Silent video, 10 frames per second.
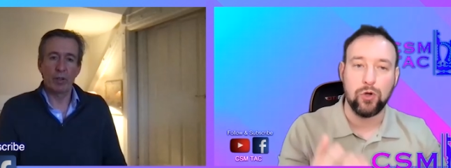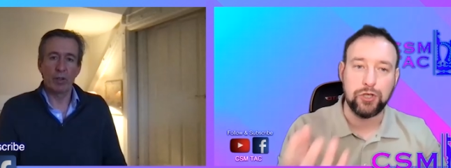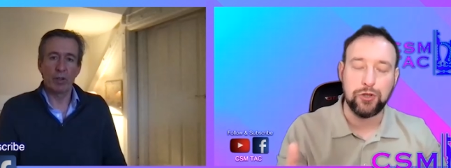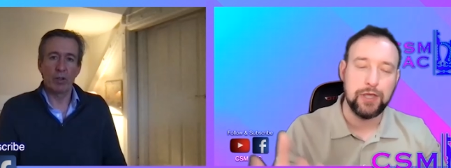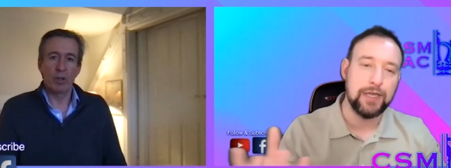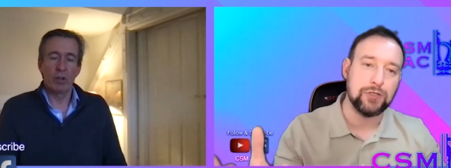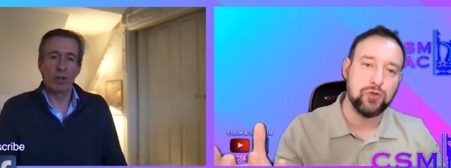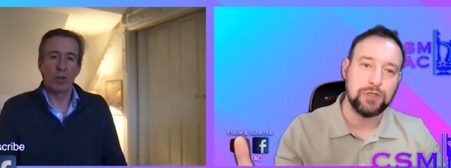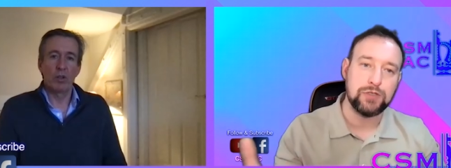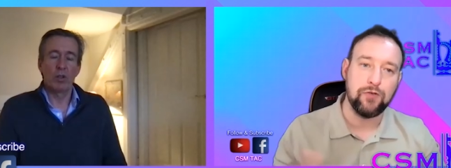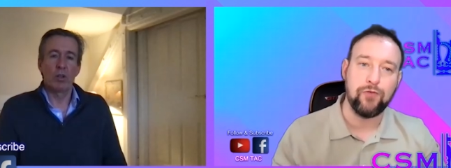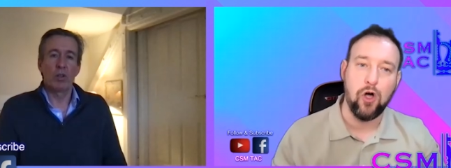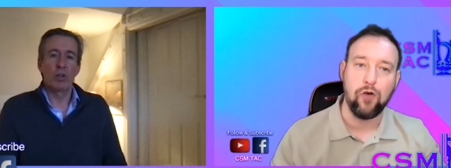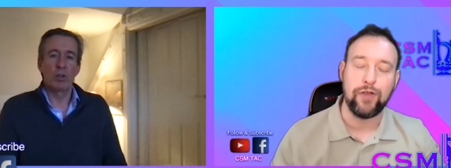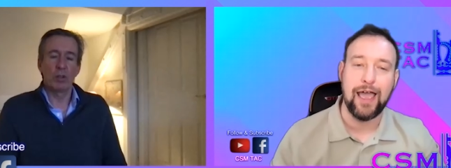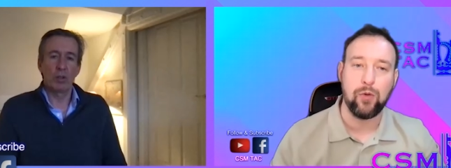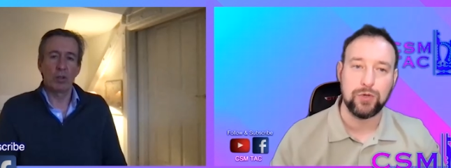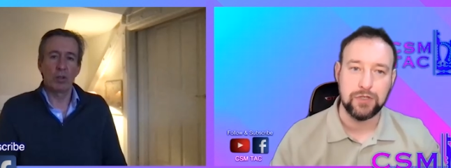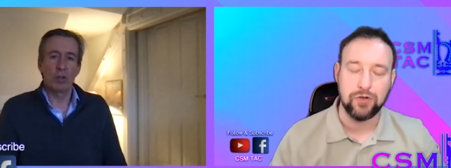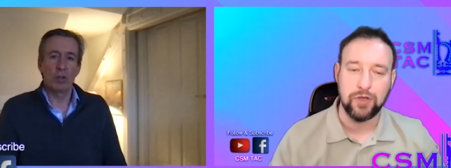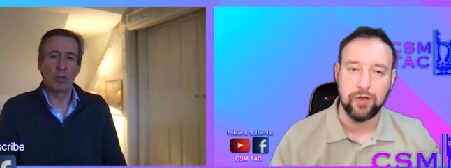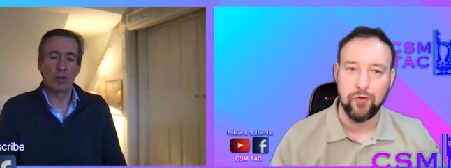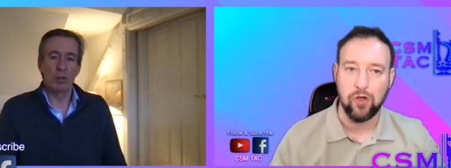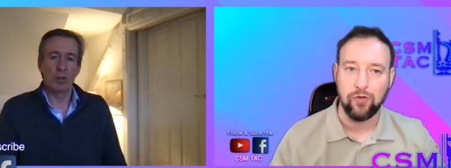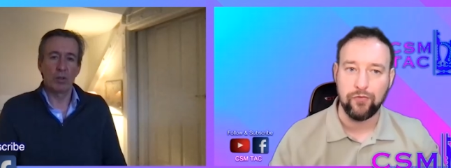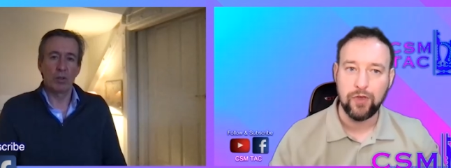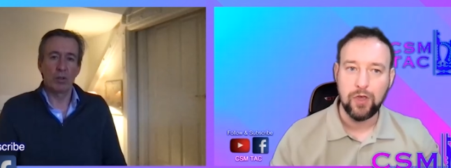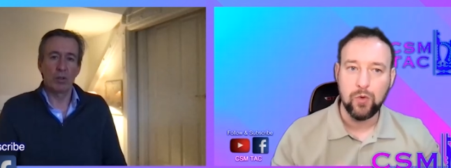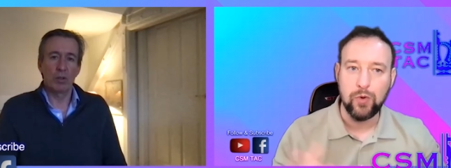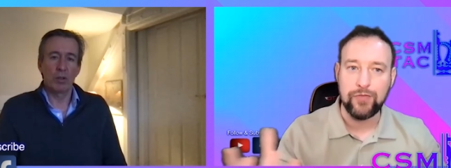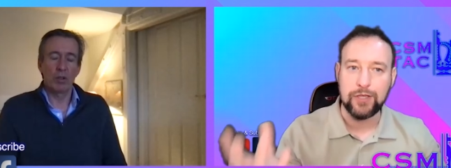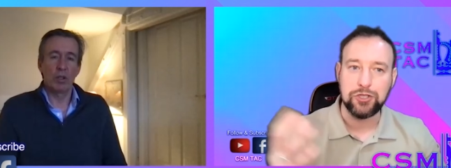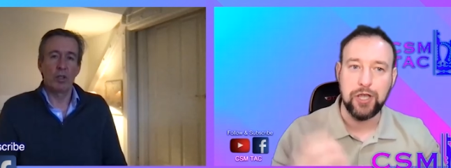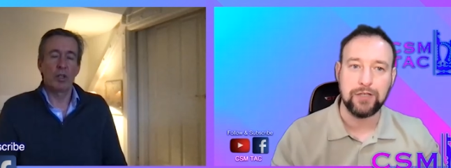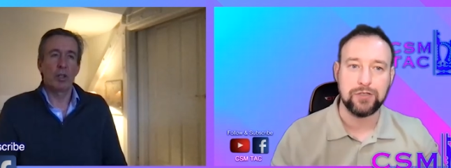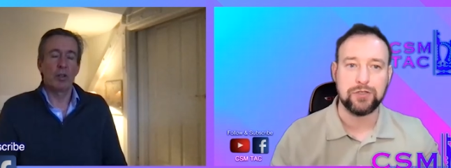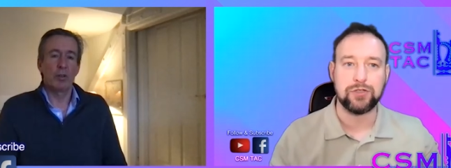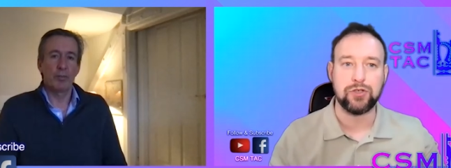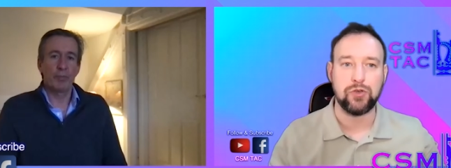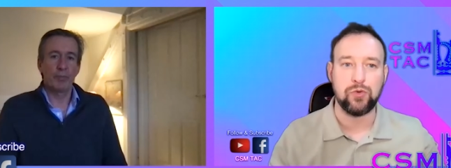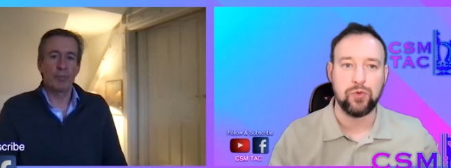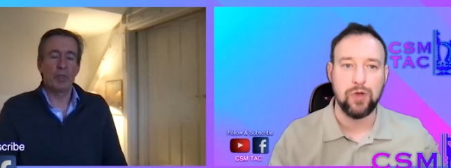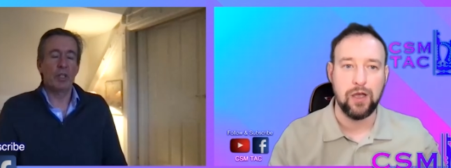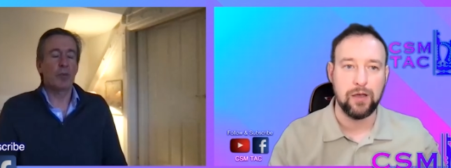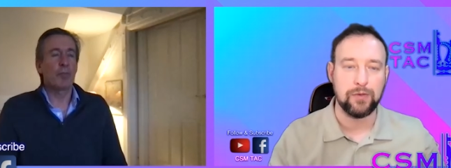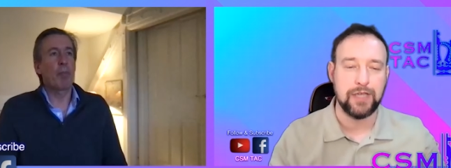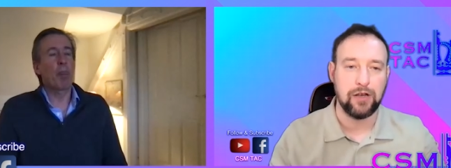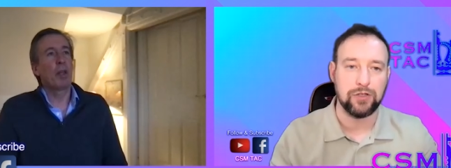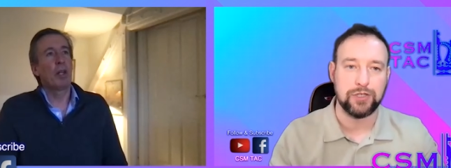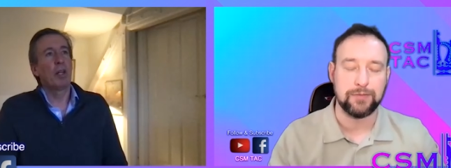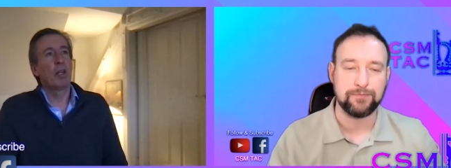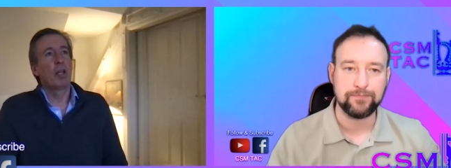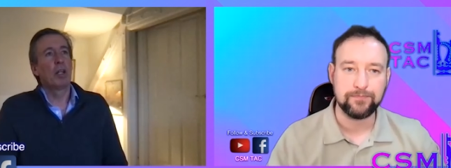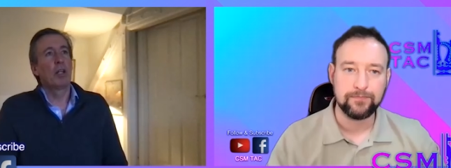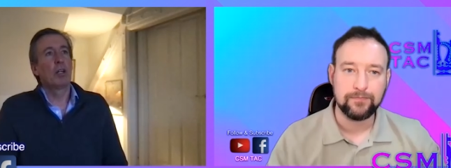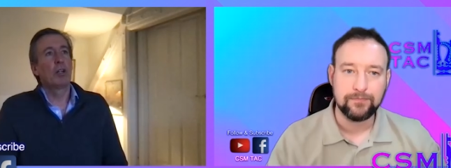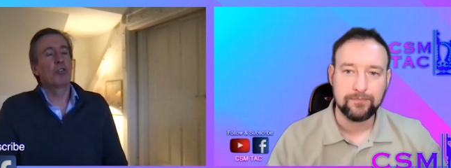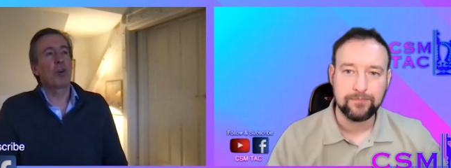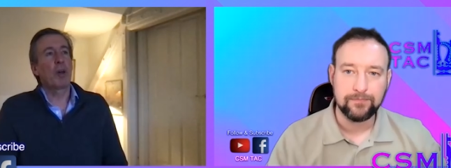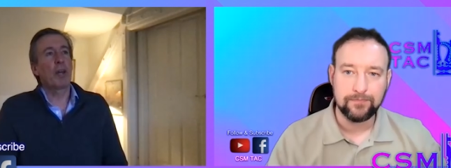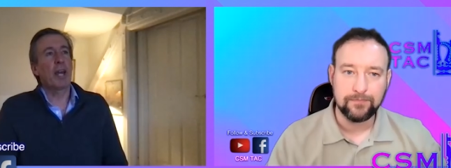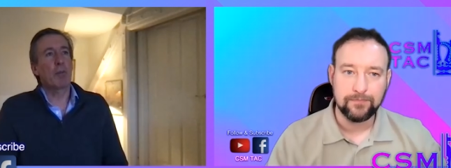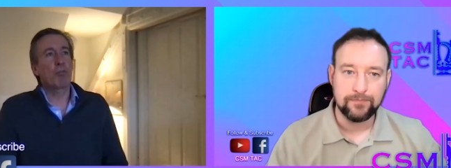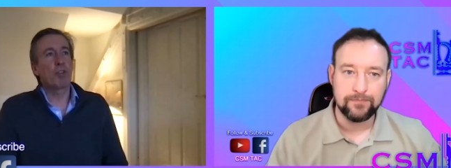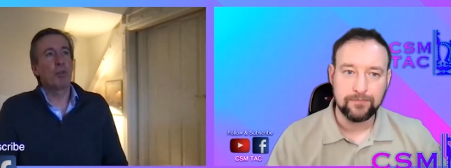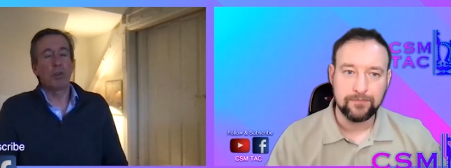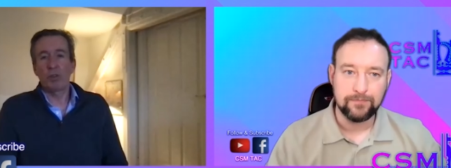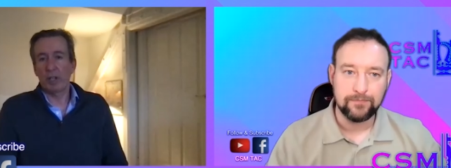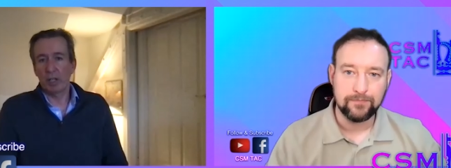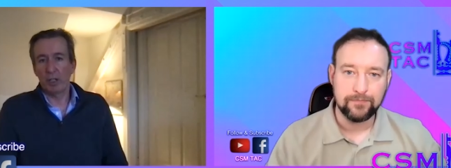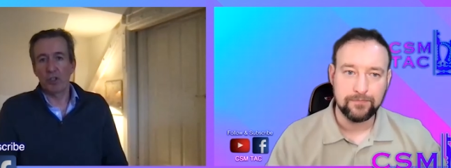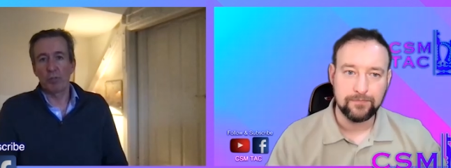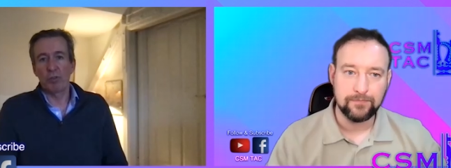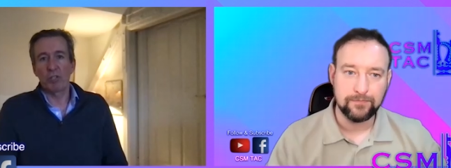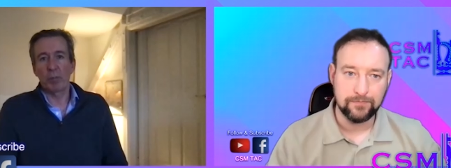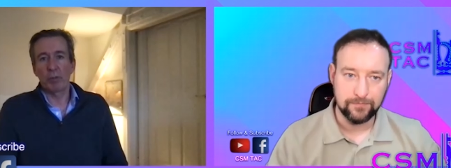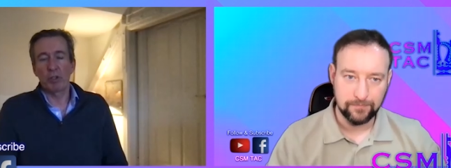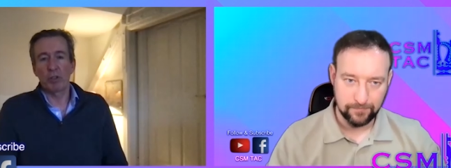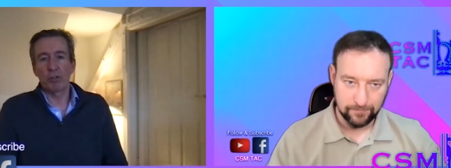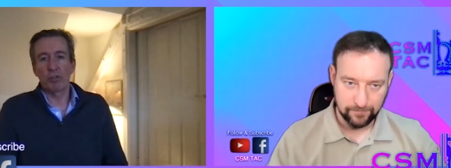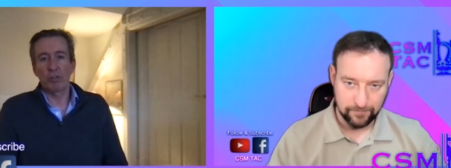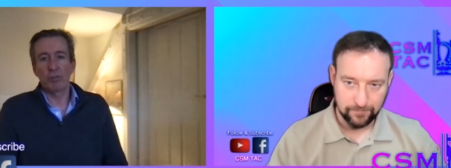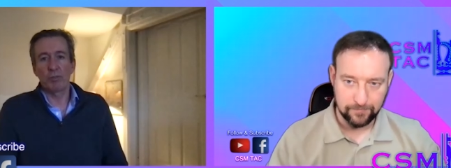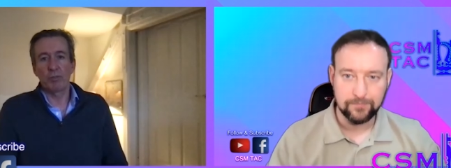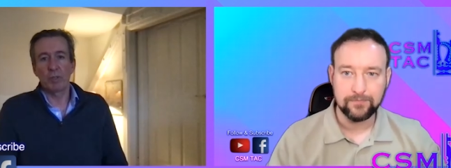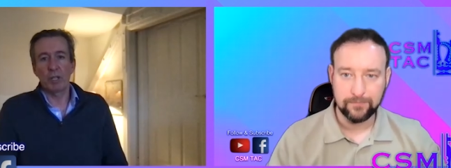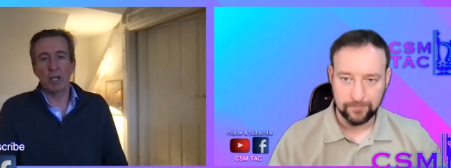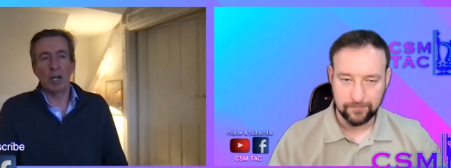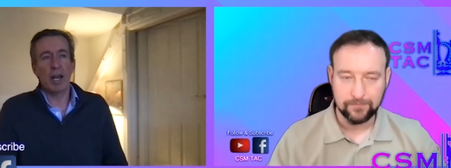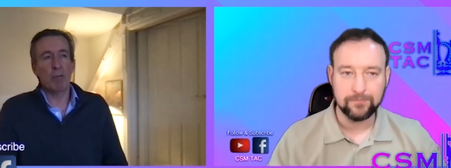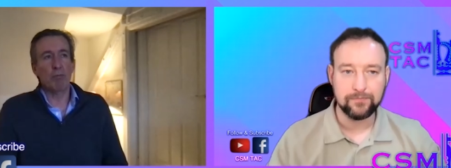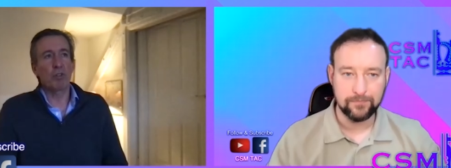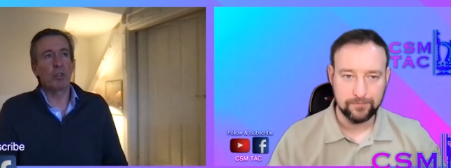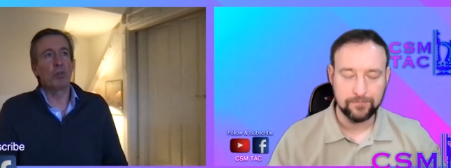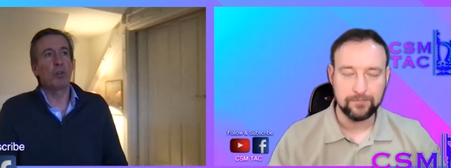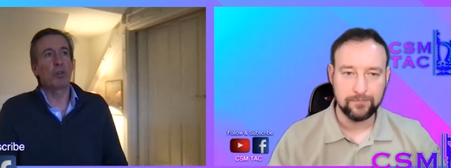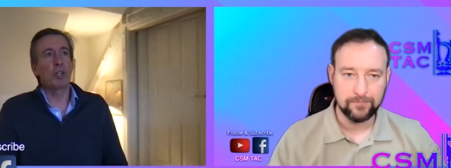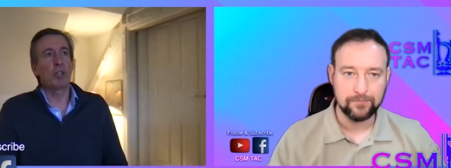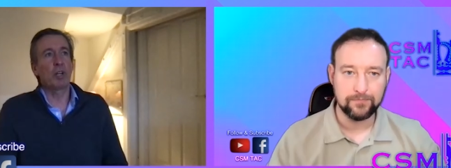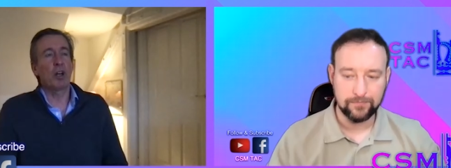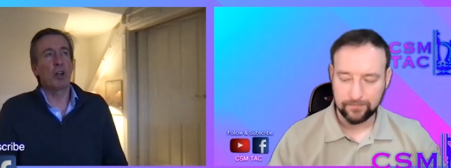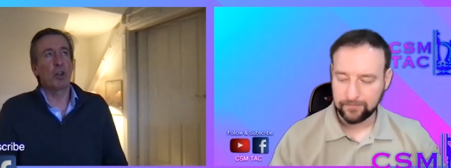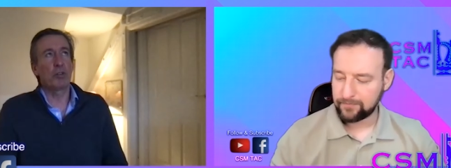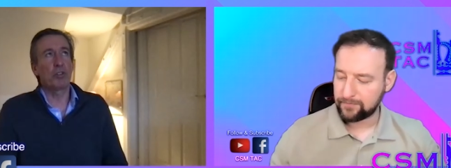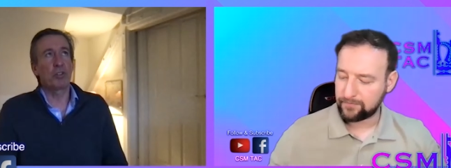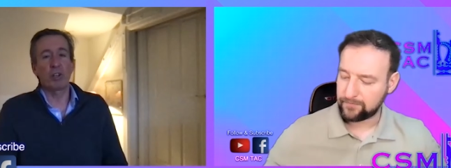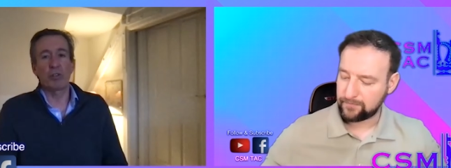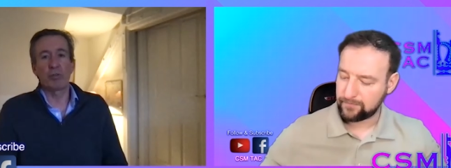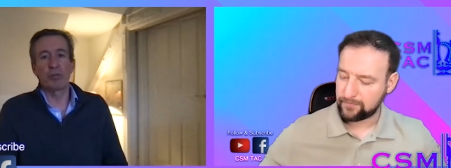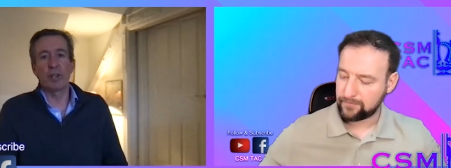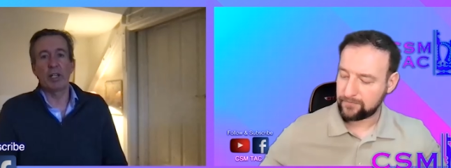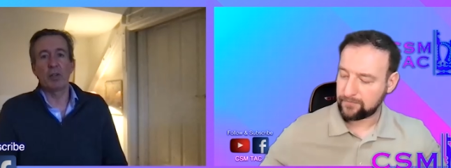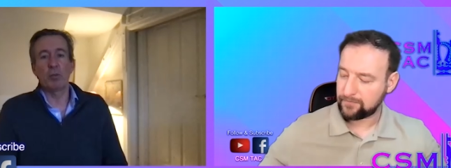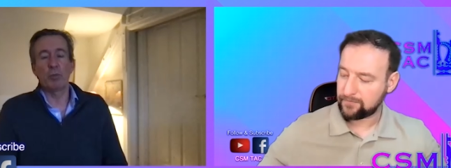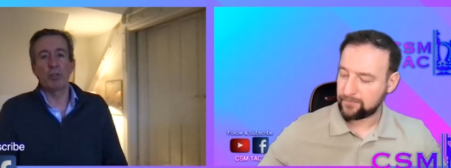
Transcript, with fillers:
Speaker 1: or do you think it's going to evolve, and how is it going to evolve with these changes to technology?
Speaker 2: So I absolutely think leadership is going to be a constant. I absolutely think a lot of success and failure will be